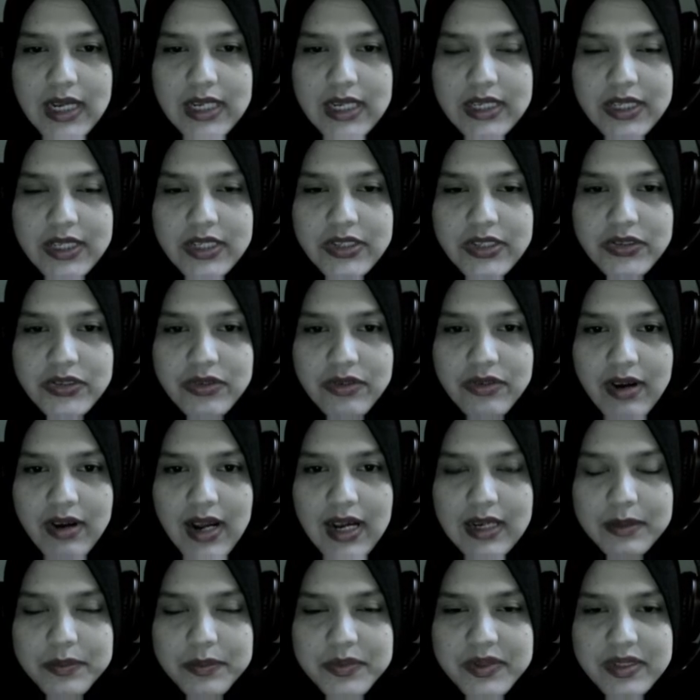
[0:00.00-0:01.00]
that
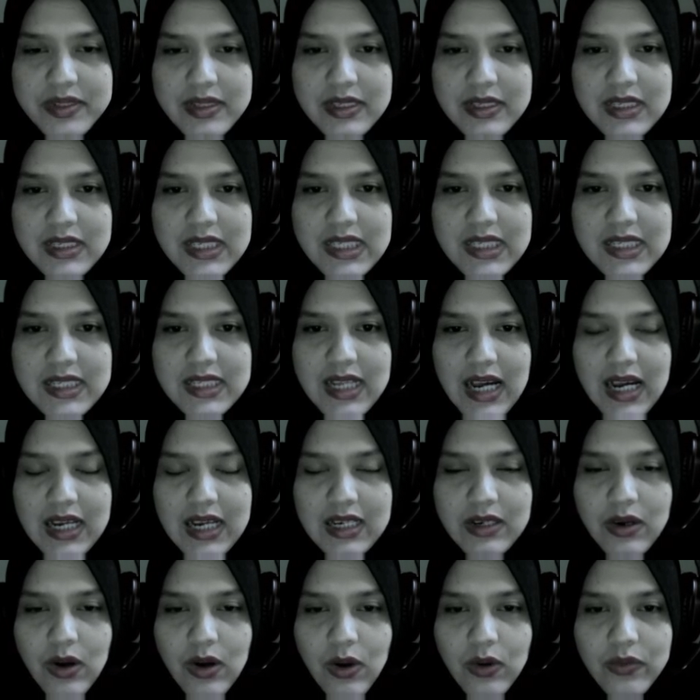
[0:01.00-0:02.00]
describes the
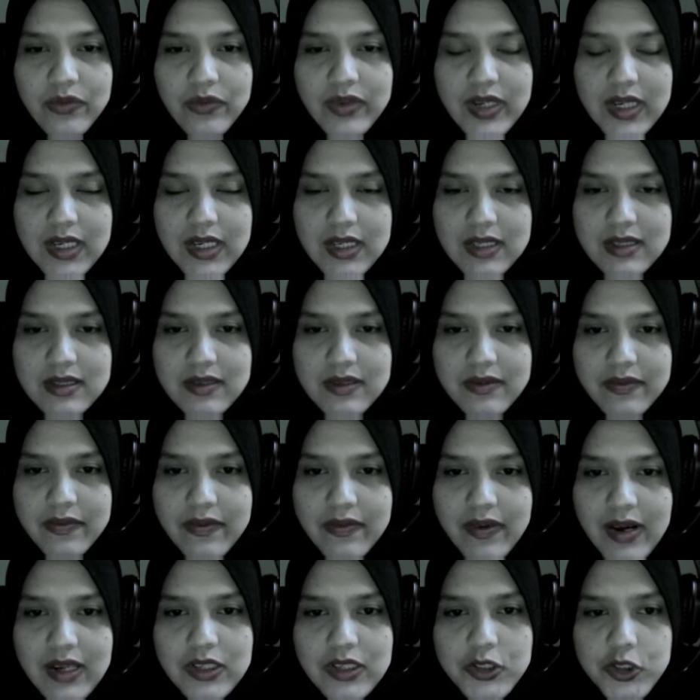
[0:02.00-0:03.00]
type of its
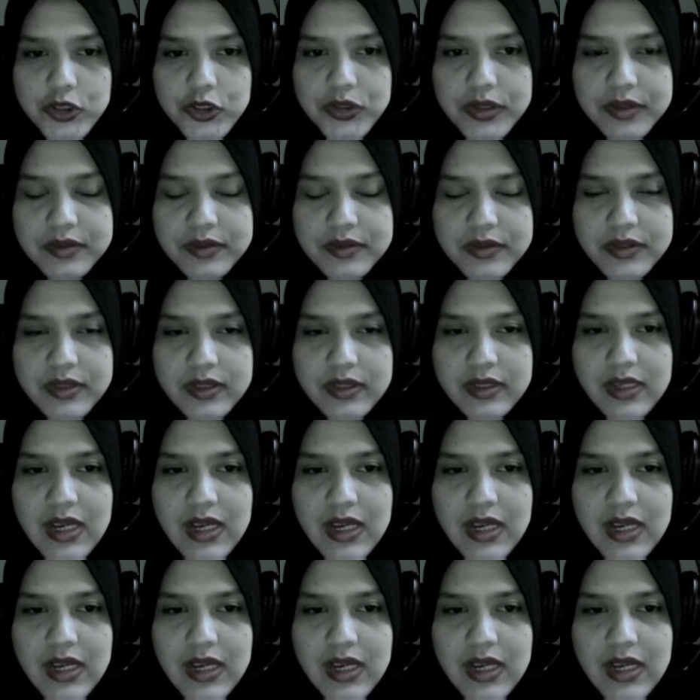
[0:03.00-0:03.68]
function.